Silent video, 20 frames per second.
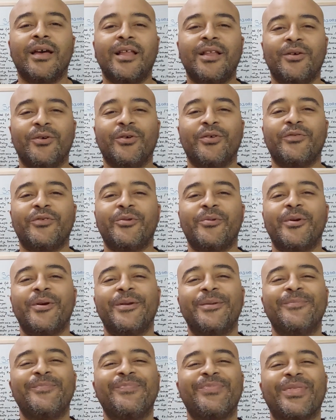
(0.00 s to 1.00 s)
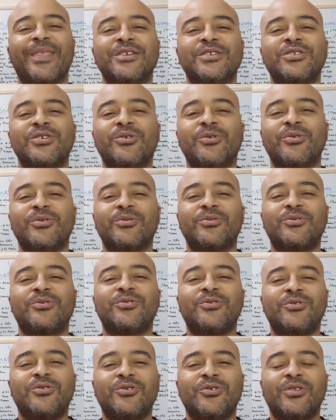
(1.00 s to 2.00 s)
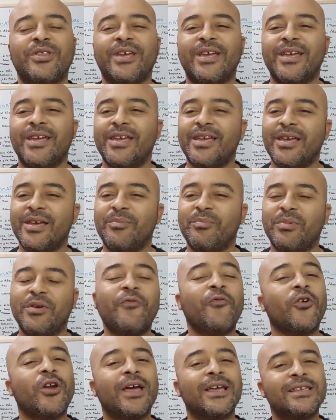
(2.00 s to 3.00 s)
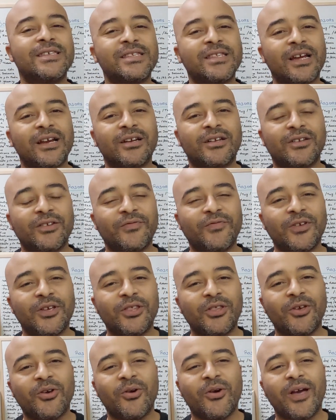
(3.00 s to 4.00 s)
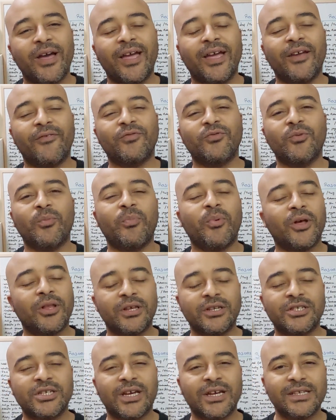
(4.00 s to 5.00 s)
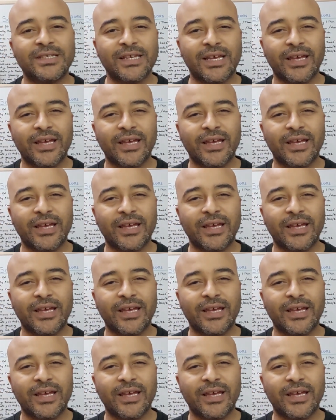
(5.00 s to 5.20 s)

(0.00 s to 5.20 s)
Hello everyone. So today, before I start the video, I have to apologize.